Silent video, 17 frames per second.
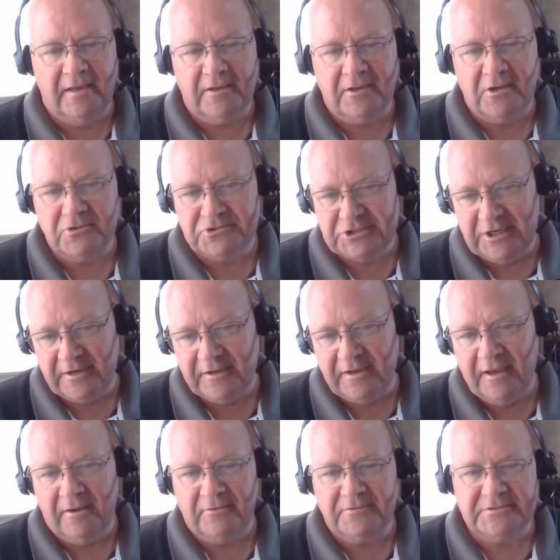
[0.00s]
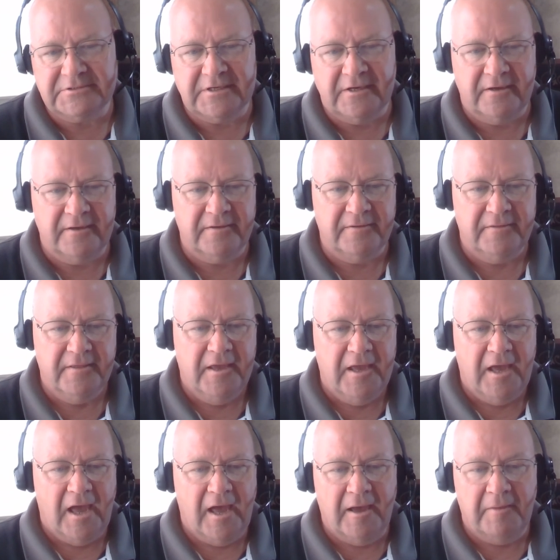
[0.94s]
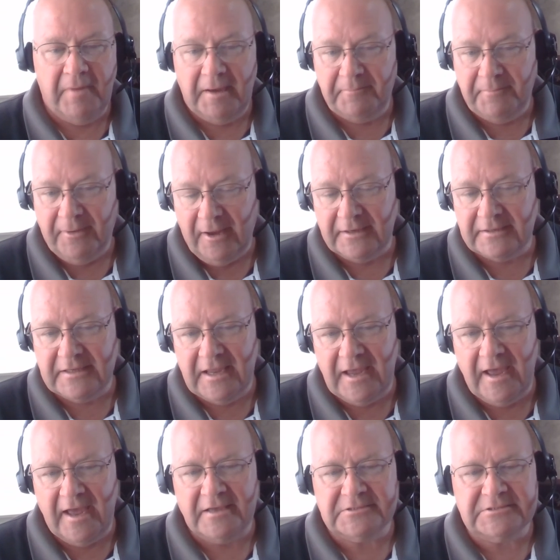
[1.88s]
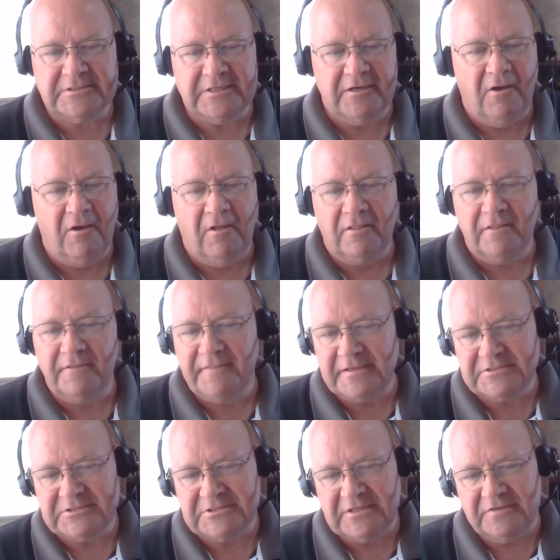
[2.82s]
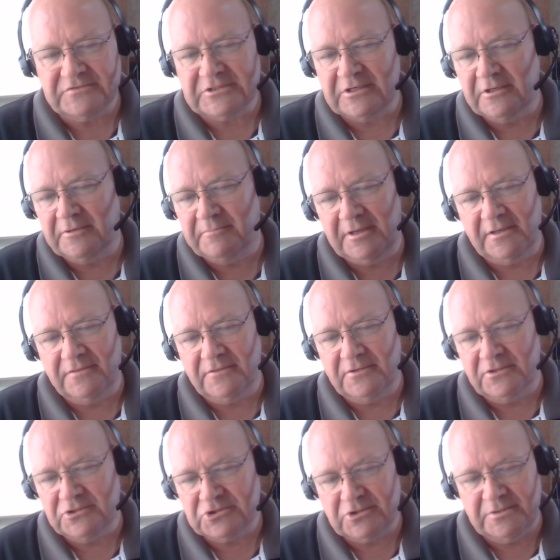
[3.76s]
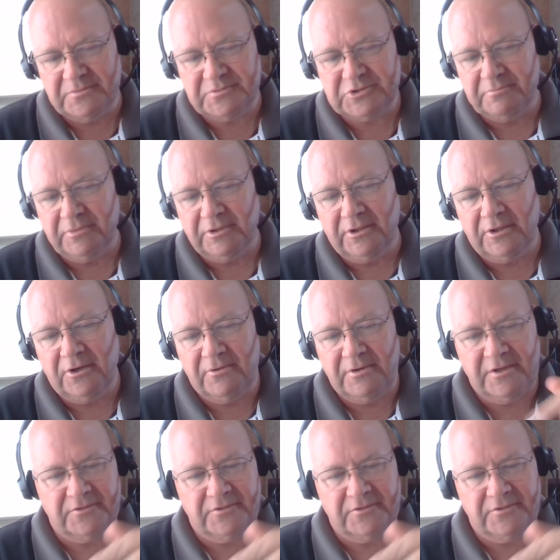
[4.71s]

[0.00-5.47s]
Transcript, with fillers: Uh, go check out uh, uh, my podcast, and all of that stuff's going to be in the description below.